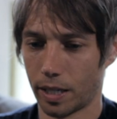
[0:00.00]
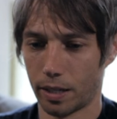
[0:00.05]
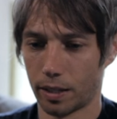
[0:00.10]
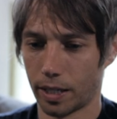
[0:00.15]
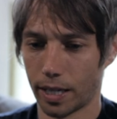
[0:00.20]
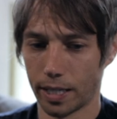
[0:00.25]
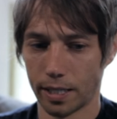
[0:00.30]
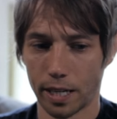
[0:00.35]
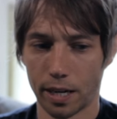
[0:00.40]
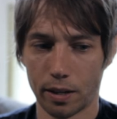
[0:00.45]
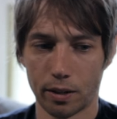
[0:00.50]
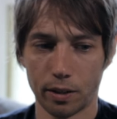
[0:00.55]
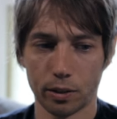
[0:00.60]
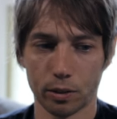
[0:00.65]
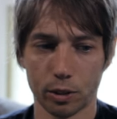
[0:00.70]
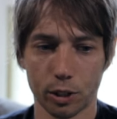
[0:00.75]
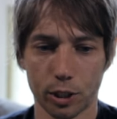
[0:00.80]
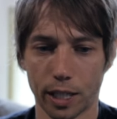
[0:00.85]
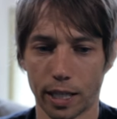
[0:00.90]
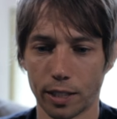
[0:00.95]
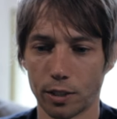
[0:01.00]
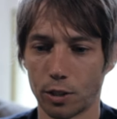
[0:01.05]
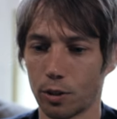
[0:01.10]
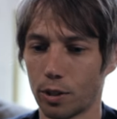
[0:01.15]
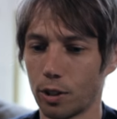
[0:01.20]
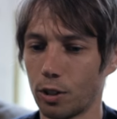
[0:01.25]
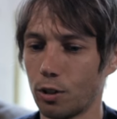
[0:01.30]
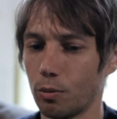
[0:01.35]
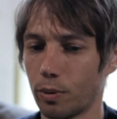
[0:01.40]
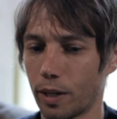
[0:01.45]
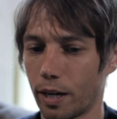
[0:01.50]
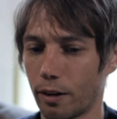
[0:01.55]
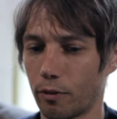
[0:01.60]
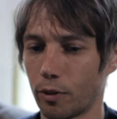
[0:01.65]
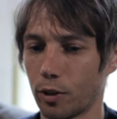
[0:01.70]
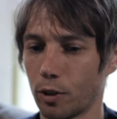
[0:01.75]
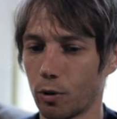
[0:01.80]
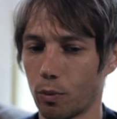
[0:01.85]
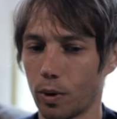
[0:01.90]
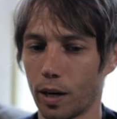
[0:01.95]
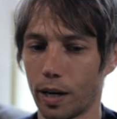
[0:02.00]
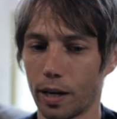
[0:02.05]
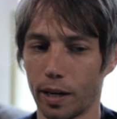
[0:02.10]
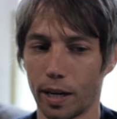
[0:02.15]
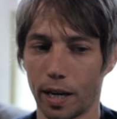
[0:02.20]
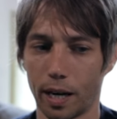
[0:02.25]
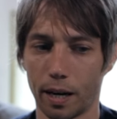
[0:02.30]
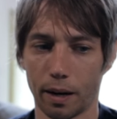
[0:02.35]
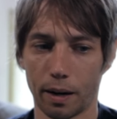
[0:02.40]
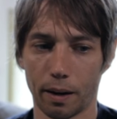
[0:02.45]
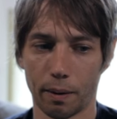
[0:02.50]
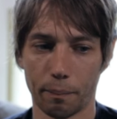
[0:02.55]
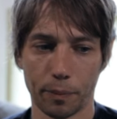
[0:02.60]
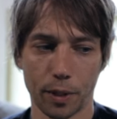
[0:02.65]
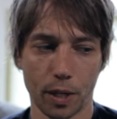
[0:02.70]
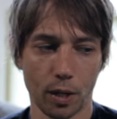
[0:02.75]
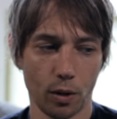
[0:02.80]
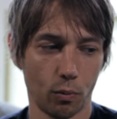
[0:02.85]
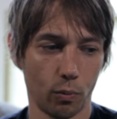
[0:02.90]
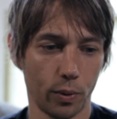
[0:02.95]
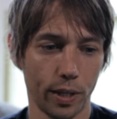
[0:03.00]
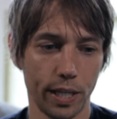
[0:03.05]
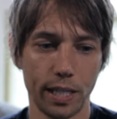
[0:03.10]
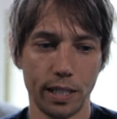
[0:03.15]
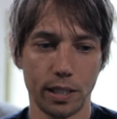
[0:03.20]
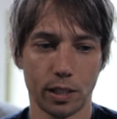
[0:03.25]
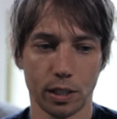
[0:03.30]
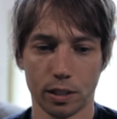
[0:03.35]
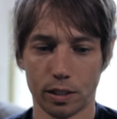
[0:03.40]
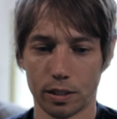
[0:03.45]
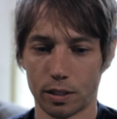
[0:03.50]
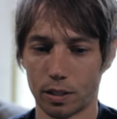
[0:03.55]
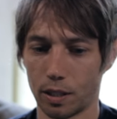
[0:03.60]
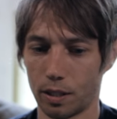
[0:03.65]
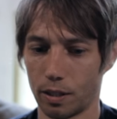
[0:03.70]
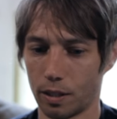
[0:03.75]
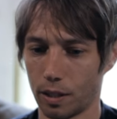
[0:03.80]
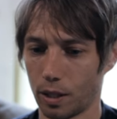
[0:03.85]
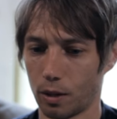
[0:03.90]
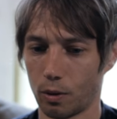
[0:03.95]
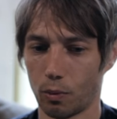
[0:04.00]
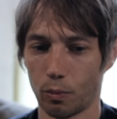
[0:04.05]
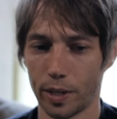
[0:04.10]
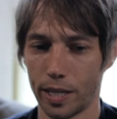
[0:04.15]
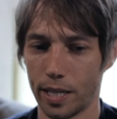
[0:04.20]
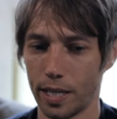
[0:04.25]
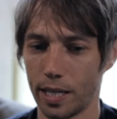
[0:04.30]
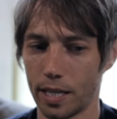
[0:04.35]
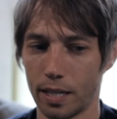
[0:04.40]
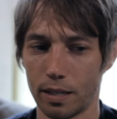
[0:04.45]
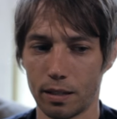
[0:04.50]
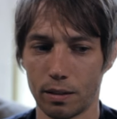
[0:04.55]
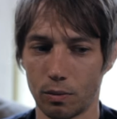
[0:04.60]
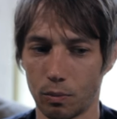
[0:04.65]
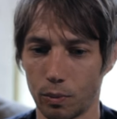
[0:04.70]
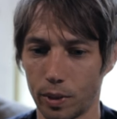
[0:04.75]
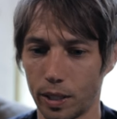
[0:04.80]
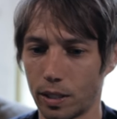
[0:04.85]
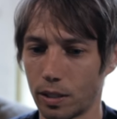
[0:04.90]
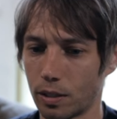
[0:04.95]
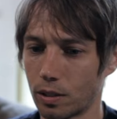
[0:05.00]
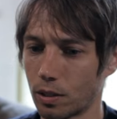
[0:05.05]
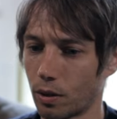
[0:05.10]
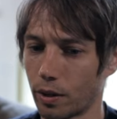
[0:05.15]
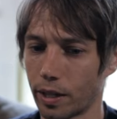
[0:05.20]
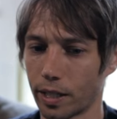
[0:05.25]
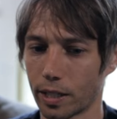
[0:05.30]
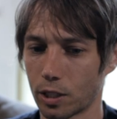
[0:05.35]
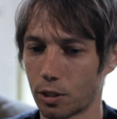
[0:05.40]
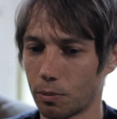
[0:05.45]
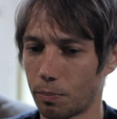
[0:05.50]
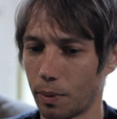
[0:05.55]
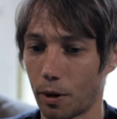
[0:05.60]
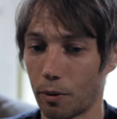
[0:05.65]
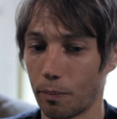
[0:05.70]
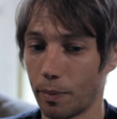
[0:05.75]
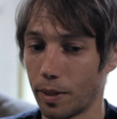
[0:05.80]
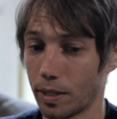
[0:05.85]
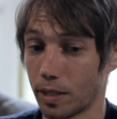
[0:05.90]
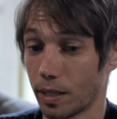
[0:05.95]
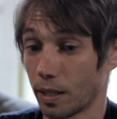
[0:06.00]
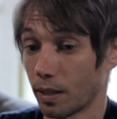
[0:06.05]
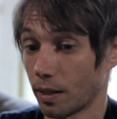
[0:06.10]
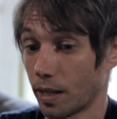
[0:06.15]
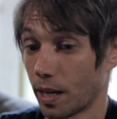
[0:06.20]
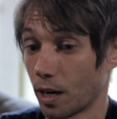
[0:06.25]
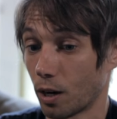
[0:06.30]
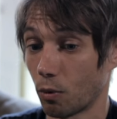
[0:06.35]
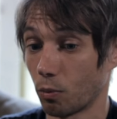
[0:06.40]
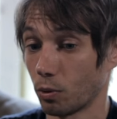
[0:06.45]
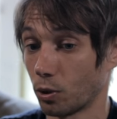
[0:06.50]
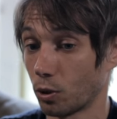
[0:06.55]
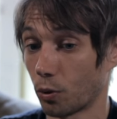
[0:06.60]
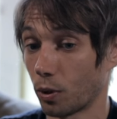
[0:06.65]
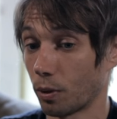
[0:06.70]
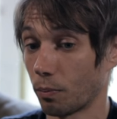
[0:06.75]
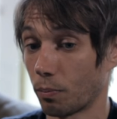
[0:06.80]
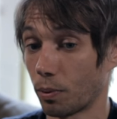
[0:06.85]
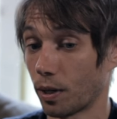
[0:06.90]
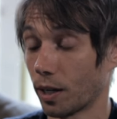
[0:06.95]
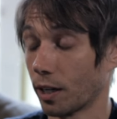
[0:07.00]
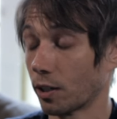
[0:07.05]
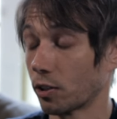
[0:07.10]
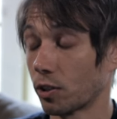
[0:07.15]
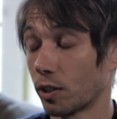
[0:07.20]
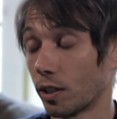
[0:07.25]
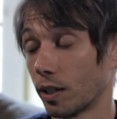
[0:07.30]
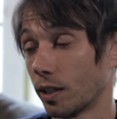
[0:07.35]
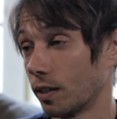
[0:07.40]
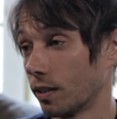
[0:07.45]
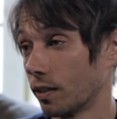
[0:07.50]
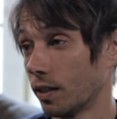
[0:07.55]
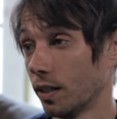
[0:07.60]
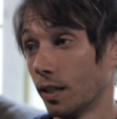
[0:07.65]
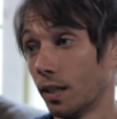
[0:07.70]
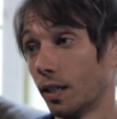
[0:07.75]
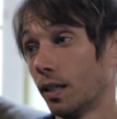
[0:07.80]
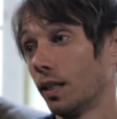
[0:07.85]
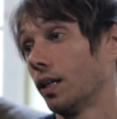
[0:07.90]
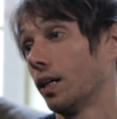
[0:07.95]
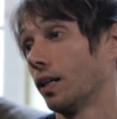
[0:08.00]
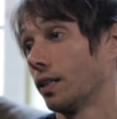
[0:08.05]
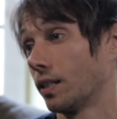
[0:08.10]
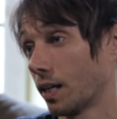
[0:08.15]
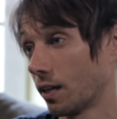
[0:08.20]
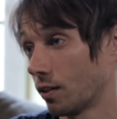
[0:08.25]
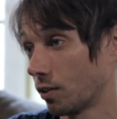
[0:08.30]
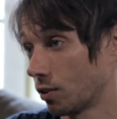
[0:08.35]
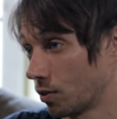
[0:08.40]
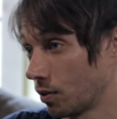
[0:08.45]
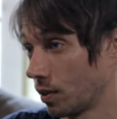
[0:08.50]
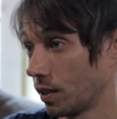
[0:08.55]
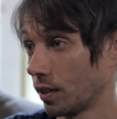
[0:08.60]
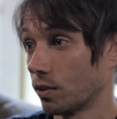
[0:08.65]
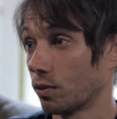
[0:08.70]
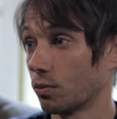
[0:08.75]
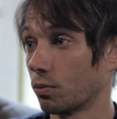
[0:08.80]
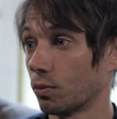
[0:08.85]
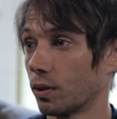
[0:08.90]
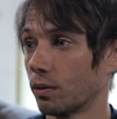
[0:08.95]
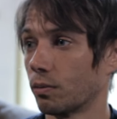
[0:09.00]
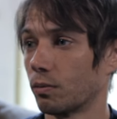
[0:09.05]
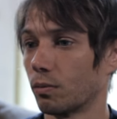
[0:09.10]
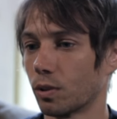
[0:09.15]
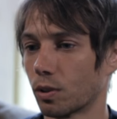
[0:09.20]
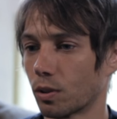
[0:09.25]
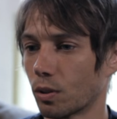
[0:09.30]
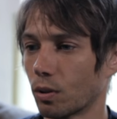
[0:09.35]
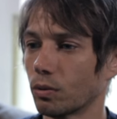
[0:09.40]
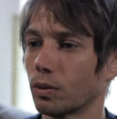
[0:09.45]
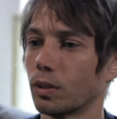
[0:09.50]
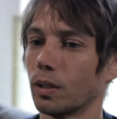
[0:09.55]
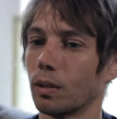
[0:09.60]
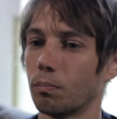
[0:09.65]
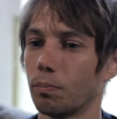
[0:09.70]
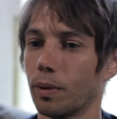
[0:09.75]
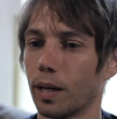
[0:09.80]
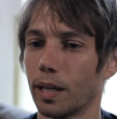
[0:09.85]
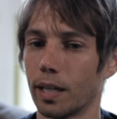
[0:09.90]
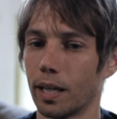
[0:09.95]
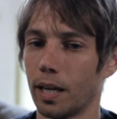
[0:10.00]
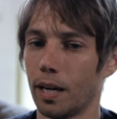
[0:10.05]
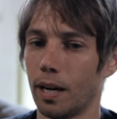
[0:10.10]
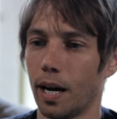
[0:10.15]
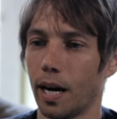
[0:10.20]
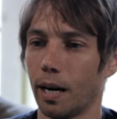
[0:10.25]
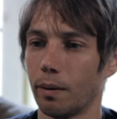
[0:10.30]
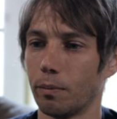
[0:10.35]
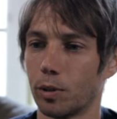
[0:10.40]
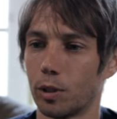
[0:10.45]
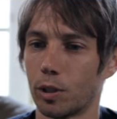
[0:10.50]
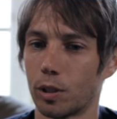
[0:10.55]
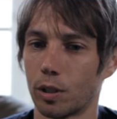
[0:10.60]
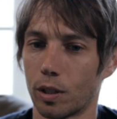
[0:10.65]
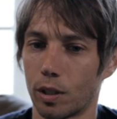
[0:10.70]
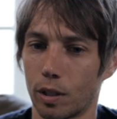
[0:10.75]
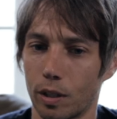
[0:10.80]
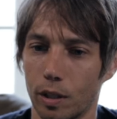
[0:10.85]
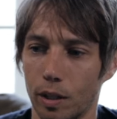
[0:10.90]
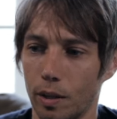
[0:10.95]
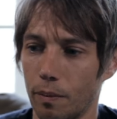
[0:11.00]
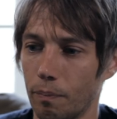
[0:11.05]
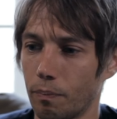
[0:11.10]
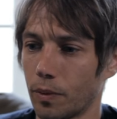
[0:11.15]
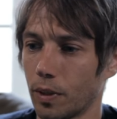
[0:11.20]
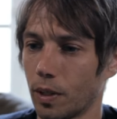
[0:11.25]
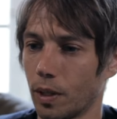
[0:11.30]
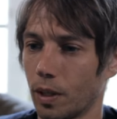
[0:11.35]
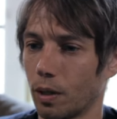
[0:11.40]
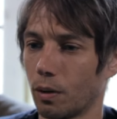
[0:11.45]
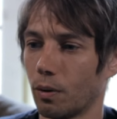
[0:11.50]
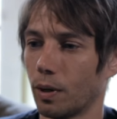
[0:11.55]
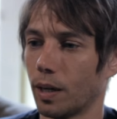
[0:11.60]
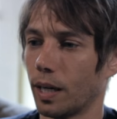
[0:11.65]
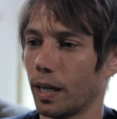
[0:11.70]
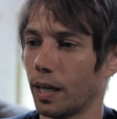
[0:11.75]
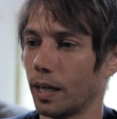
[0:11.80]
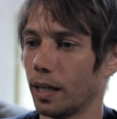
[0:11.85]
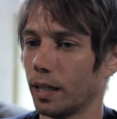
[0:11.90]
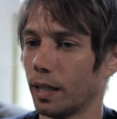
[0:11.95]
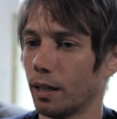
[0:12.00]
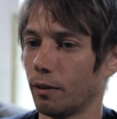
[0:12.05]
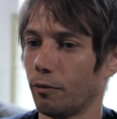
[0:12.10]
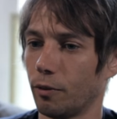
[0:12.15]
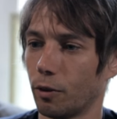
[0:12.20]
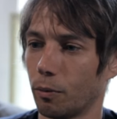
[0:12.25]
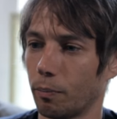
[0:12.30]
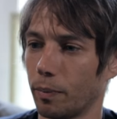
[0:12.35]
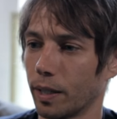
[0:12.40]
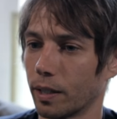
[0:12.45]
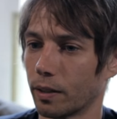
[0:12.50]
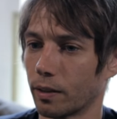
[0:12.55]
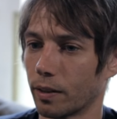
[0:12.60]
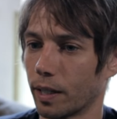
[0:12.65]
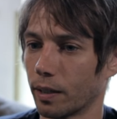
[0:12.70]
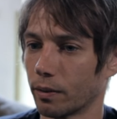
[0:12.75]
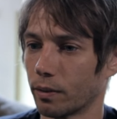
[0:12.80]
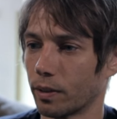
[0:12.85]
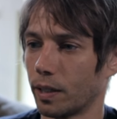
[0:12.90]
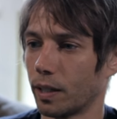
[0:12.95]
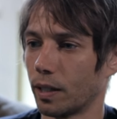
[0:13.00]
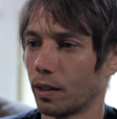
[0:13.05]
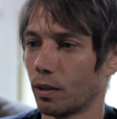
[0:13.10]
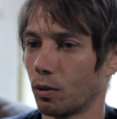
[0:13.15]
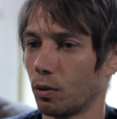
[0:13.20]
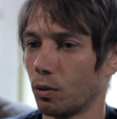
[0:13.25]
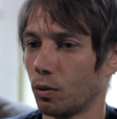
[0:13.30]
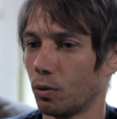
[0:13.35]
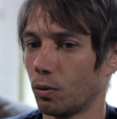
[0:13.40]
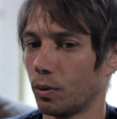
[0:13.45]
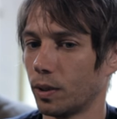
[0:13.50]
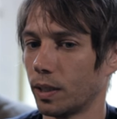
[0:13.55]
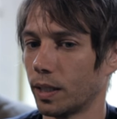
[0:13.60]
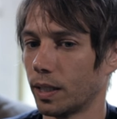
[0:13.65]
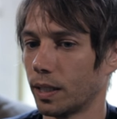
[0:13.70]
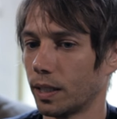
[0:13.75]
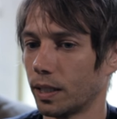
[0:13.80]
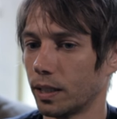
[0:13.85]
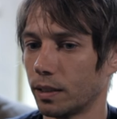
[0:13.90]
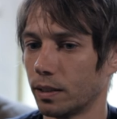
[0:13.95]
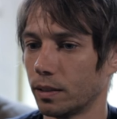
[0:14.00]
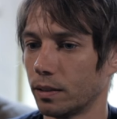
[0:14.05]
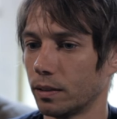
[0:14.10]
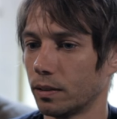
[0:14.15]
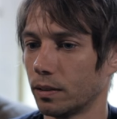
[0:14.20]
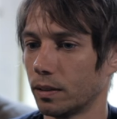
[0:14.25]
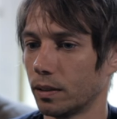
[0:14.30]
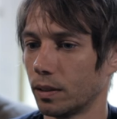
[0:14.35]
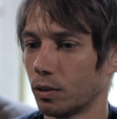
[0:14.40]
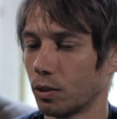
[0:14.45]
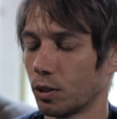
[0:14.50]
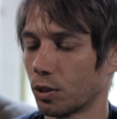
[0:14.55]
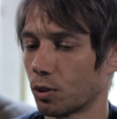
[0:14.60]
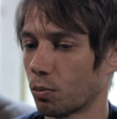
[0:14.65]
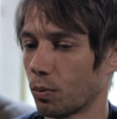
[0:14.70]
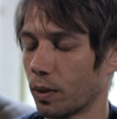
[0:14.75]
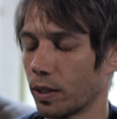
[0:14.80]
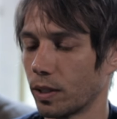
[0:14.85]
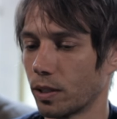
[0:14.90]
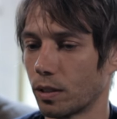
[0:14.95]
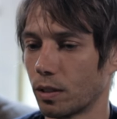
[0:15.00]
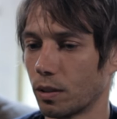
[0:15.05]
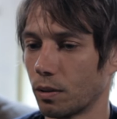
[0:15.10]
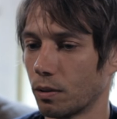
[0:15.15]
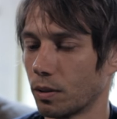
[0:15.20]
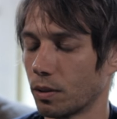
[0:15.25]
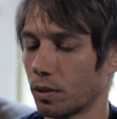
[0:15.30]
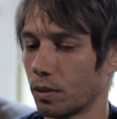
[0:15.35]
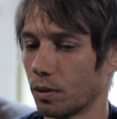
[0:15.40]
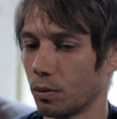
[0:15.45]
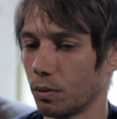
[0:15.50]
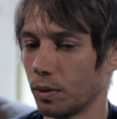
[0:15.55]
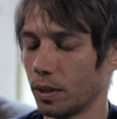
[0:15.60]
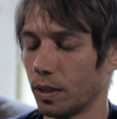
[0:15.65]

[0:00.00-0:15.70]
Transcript: nice aerial shots. You can do whatever you want. Um, we just, you know, we. We just started experimenting there during production, and, and Tangerine is what resulted. But I'm sure, you know, uh, a filmmaker out there who, uh, you know, just wants to to,